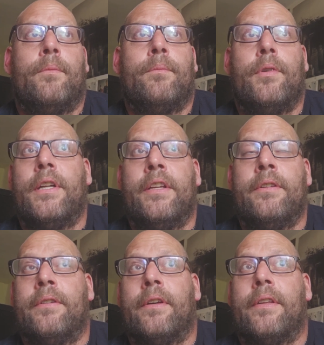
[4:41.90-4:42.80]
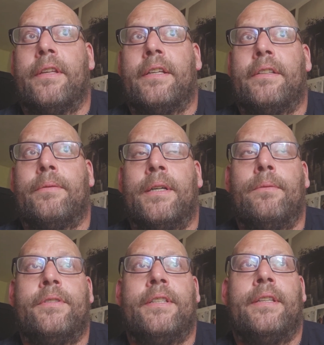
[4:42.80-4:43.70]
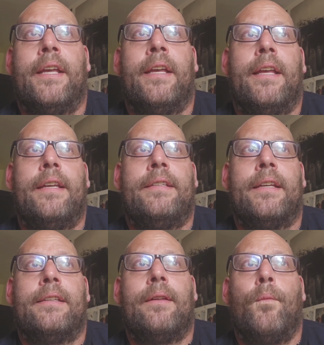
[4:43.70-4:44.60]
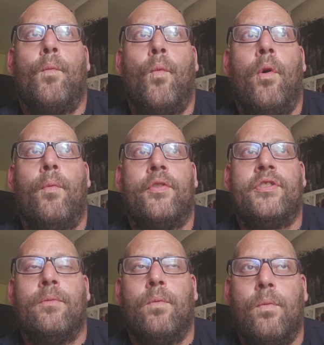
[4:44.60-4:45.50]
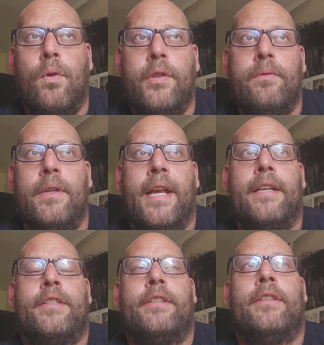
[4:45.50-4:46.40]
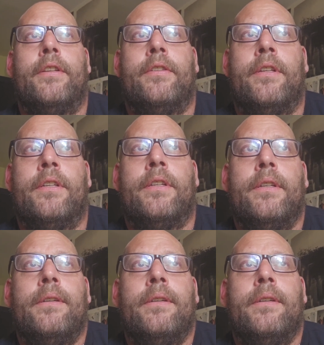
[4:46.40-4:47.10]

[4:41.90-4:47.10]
Brilliant, I think, as well, was in there. He said, what was the one reaction that